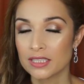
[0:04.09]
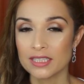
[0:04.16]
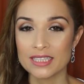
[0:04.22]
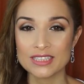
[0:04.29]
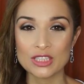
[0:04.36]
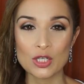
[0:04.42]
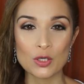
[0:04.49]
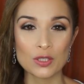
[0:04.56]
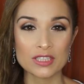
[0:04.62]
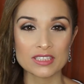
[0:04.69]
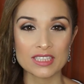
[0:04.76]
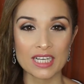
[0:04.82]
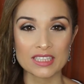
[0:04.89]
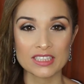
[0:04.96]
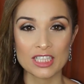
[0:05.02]
This look
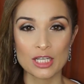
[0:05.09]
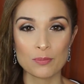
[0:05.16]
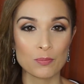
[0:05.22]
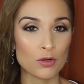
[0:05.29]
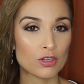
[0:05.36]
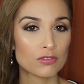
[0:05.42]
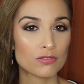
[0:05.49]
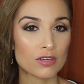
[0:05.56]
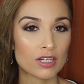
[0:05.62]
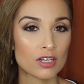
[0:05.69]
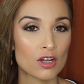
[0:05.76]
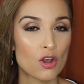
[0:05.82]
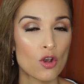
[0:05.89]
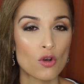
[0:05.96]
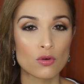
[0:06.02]
is actually
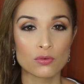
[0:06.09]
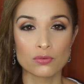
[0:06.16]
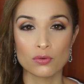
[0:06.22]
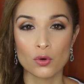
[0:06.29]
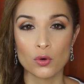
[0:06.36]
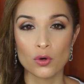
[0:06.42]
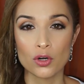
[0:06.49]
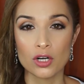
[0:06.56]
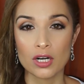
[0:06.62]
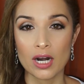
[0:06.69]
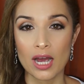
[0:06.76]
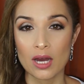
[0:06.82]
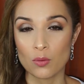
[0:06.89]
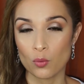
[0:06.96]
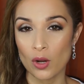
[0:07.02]
perfect for
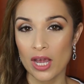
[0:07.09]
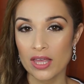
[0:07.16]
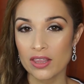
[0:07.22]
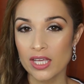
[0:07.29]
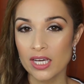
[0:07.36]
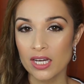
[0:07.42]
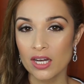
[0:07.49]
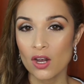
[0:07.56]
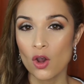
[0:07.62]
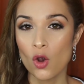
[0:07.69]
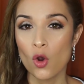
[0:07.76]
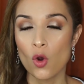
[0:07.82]
a wedding,